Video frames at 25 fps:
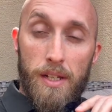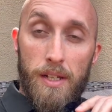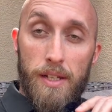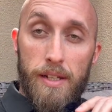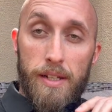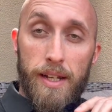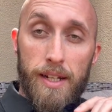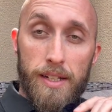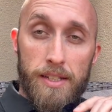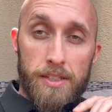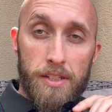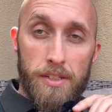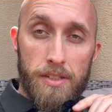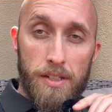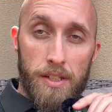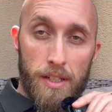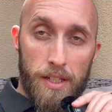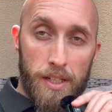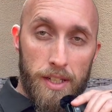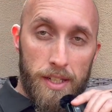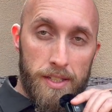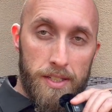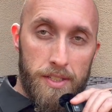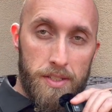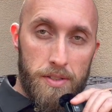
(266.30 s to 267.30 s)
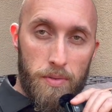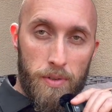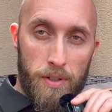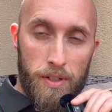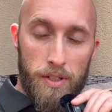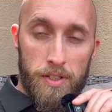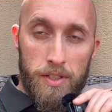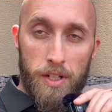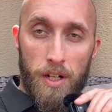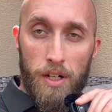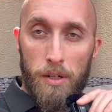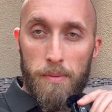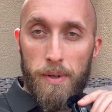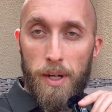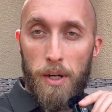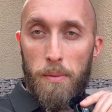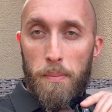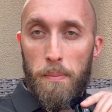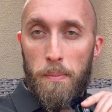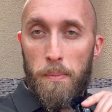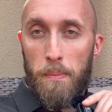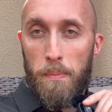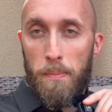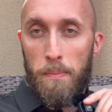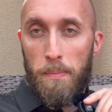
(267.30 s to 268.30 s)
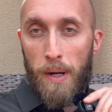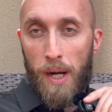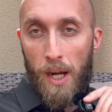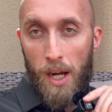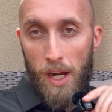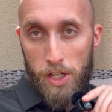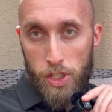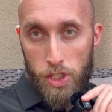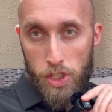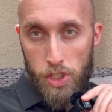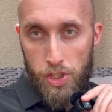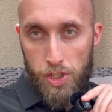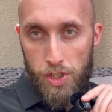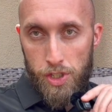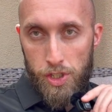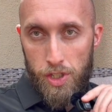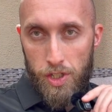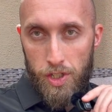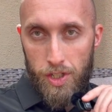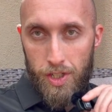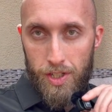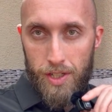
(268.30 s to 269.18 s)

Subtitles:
Next on the list, we're going to talk about Bosch.